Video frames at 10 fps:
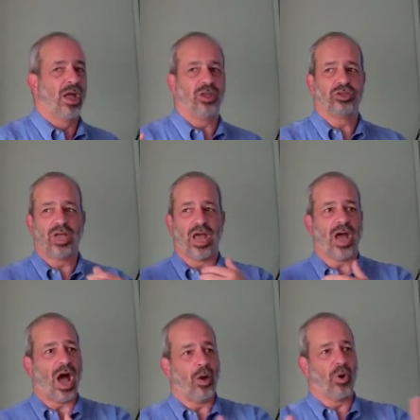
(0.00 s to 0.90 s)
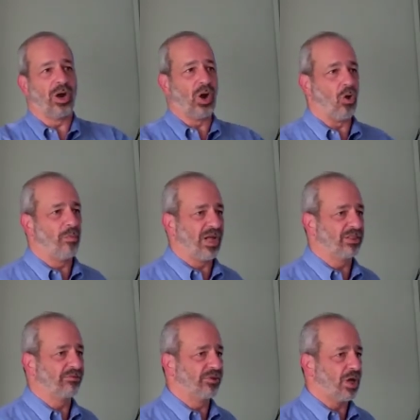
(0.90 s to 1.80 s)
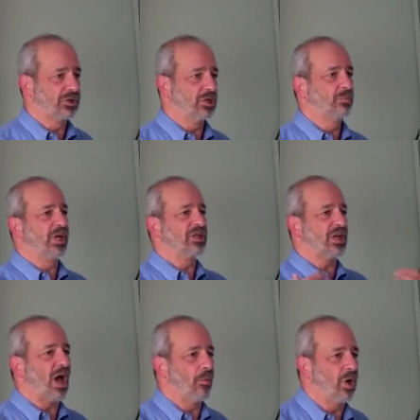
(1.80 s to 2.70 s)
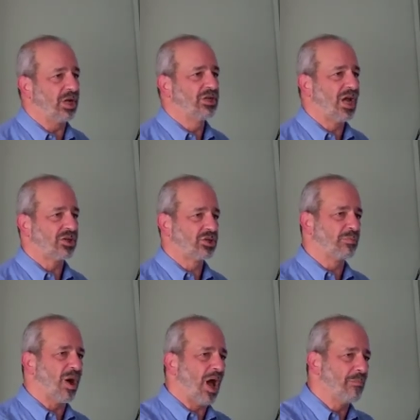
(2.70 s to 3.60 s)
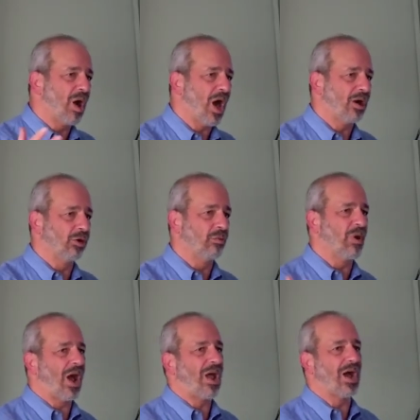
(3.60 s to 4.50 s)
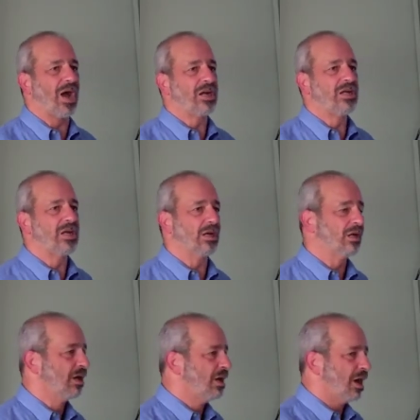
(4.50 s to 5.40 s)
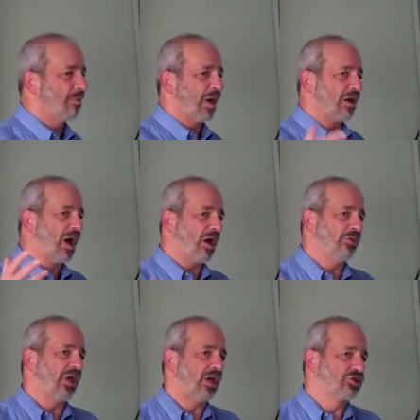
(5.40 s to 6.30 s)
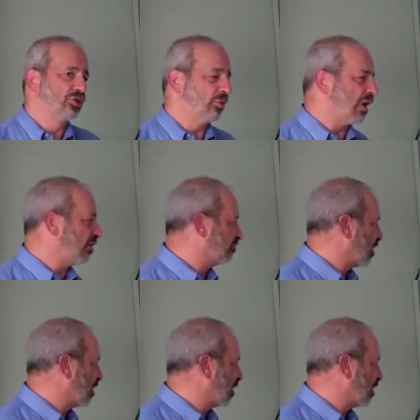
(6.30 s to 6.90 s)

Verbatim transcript: and say, I want to know about the fluxes because I want to test my model or my idea about how the estuary